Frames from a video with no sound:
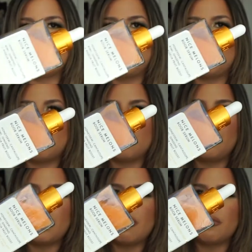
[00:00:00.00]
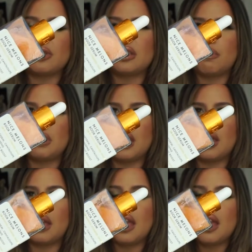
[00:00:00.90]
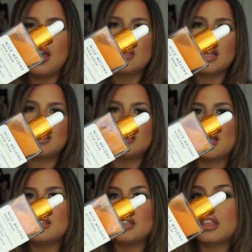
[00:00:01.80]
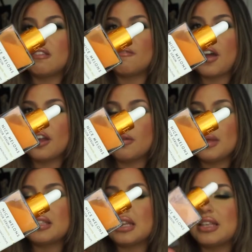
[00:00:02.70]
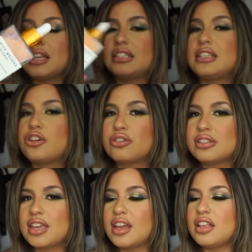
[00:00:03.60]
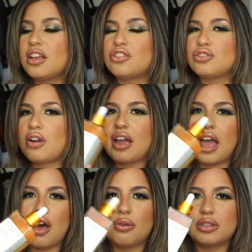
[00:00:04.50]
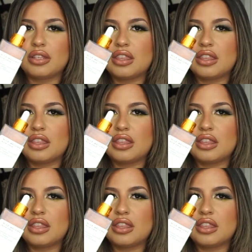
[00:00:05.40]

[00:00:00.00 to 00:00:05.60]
So if you're looking for something that's nice to the environment and nice to your skin, try out